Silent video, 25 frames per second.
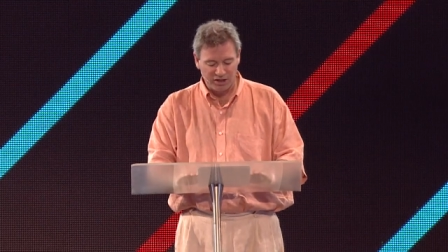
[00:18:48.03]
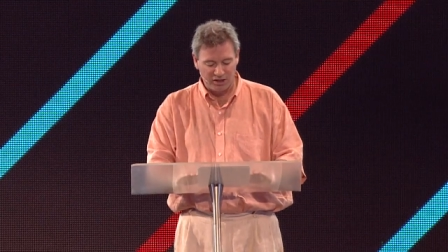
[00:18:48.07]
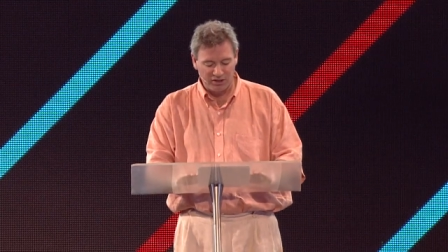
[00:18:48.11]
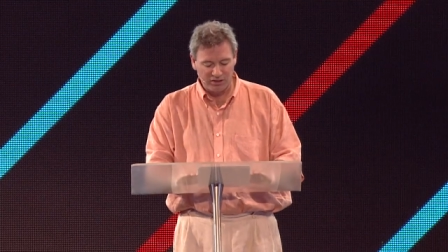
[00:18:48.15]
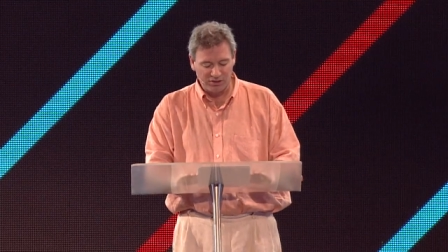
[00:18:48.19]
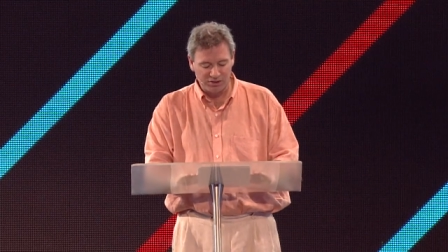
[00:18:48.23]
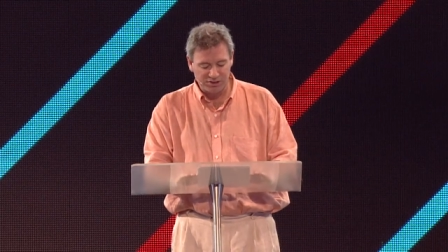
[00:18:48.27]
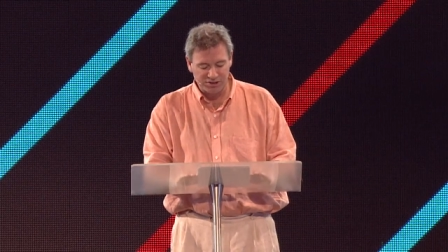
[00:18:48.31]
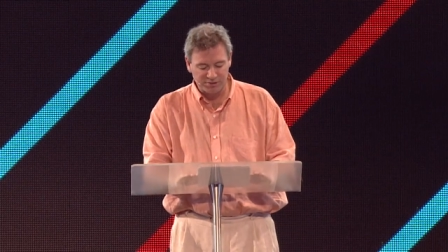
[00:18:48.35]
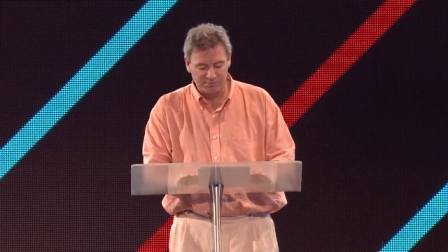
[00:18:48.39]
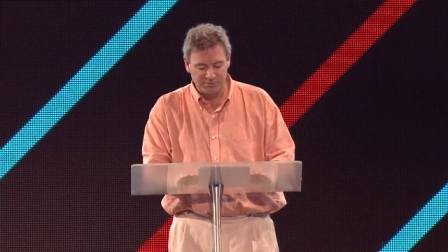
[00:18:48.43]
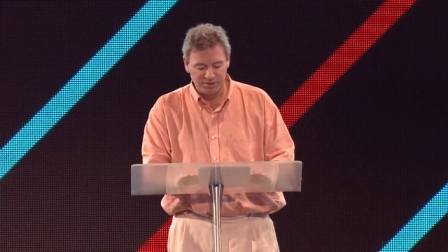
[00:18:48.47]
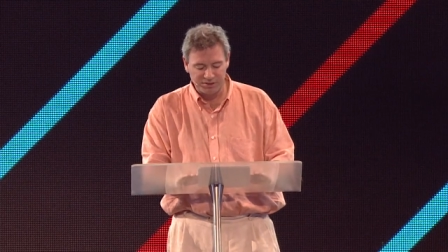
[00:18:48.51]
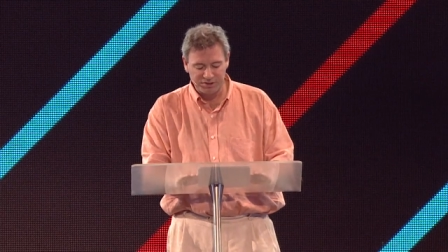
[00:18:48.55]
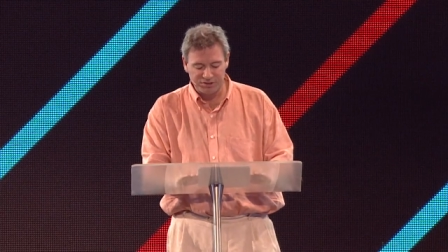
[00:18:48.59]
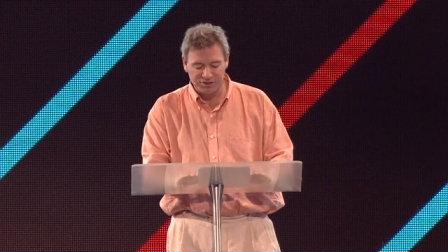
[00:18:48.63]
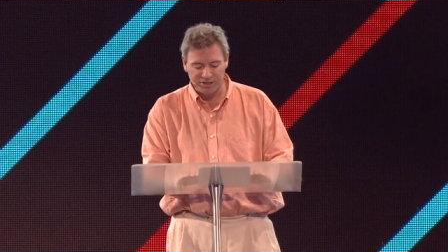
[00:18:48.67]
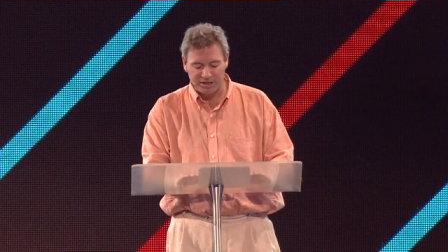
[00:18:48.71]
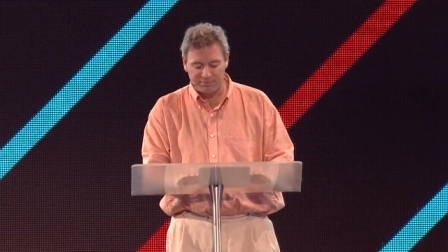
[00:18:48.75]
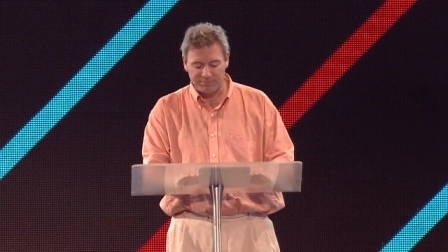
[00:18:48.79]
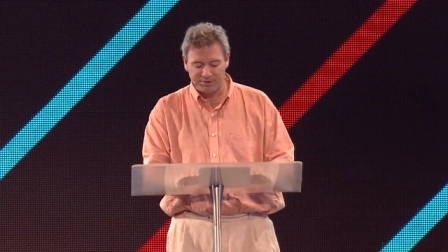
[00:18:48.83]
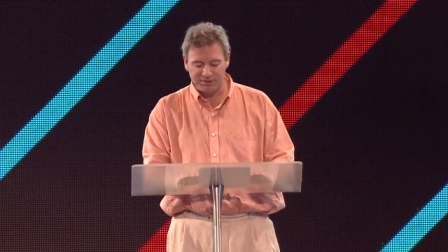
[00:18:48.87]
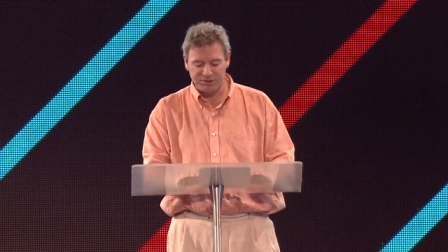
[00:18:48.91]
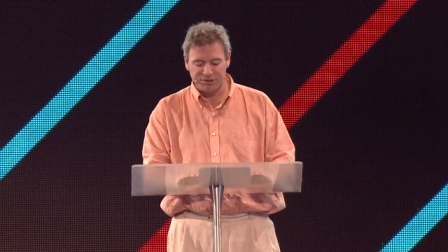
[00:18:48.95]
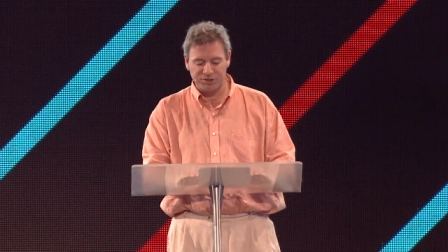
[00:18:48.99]
ultimate
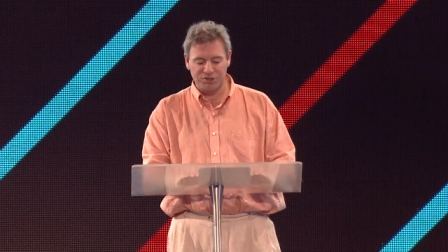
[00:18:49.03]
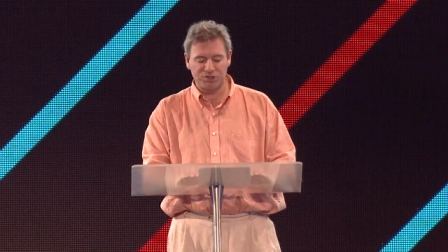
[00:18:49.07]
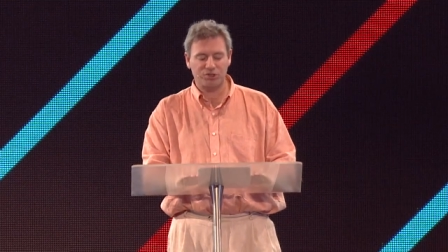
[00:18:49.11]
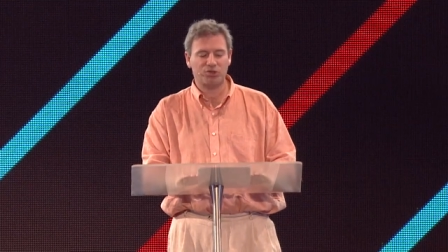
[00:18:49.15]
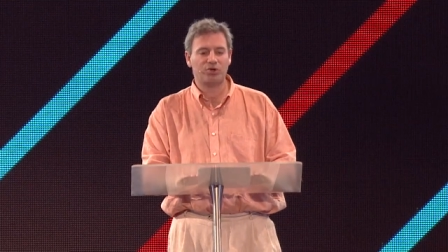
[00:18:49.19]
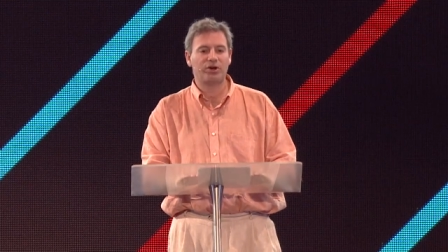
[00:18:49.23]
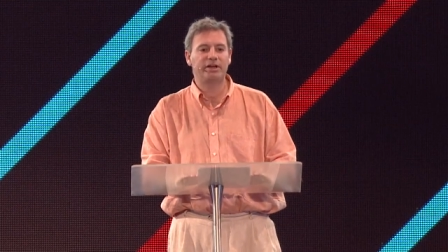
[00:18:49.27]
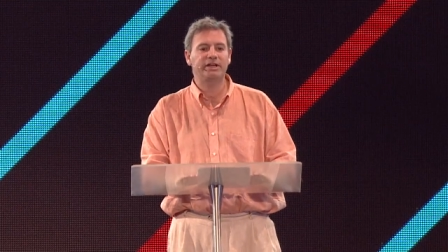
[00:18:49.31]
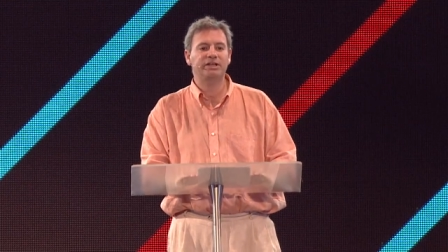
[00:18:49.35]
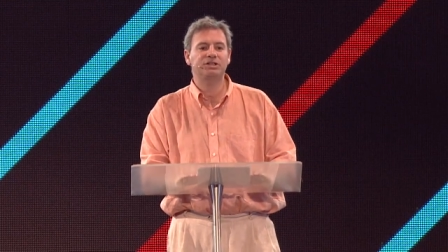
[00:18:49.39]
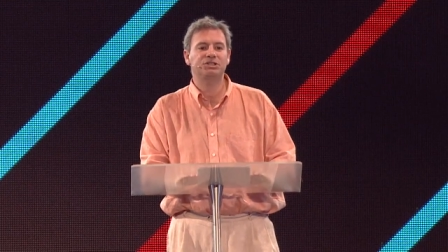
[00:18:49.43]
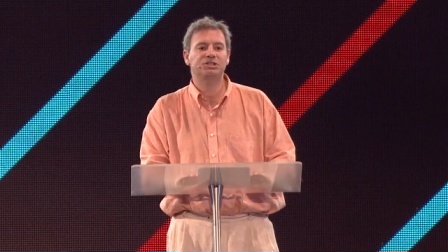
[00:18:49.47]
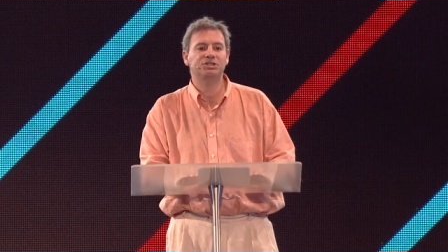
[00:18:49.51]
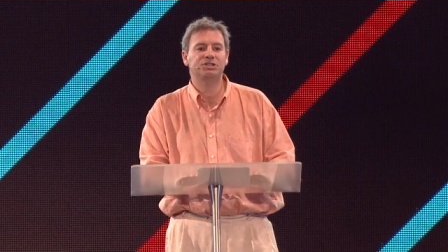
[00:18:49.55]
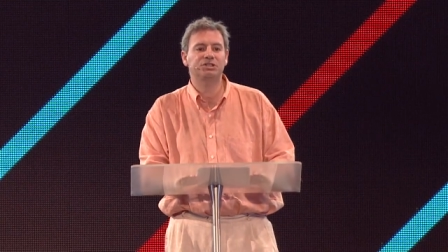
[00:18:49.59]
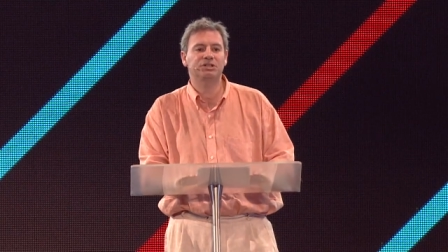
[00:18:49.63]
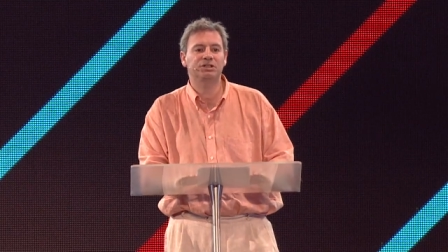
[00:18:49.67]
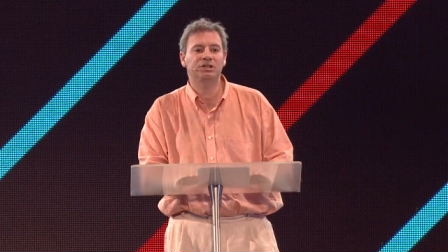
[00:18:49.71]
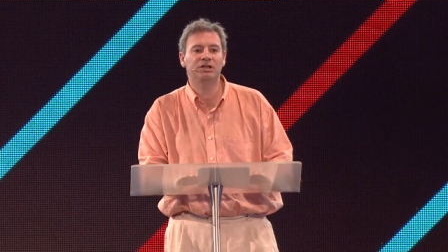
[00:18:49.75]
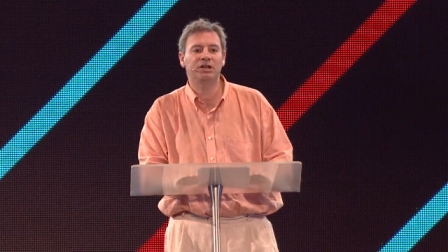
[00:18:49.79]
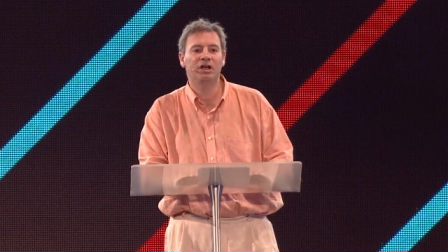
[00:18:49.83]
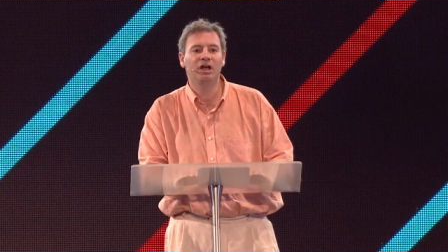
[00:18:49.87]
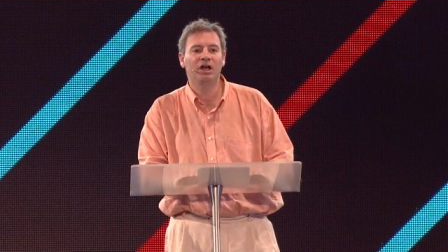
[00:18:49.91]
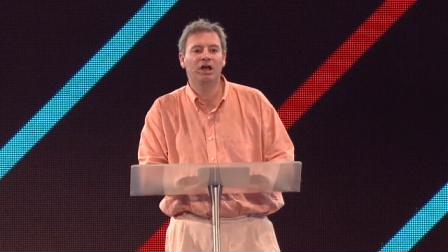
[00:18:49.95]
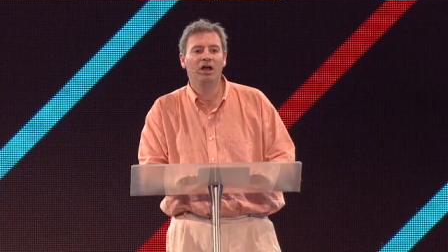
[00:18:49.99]
demonstration